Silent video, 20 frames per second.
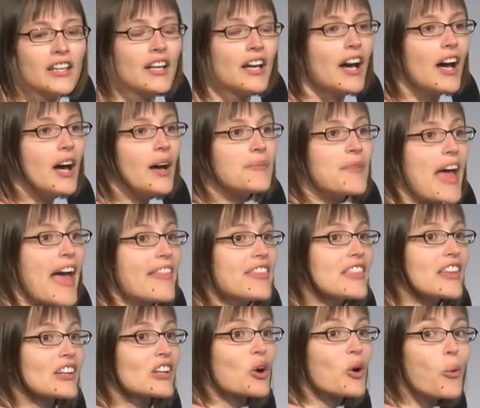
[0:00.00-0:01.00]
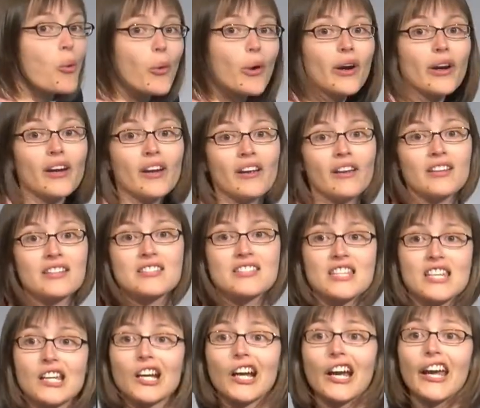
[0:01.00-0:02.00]
And the core
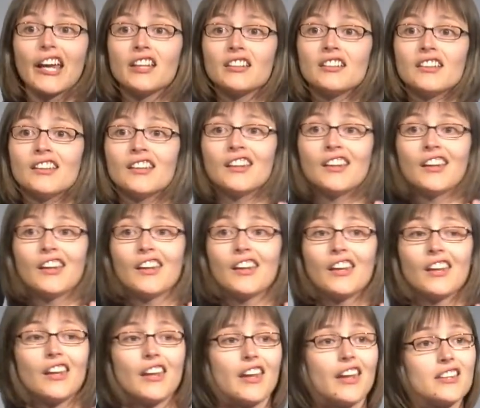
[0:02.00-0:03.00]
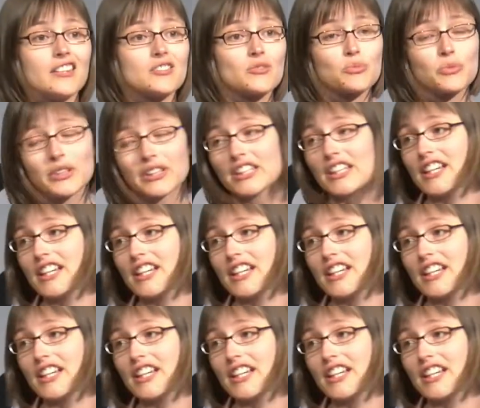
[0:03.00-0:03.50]
secret is really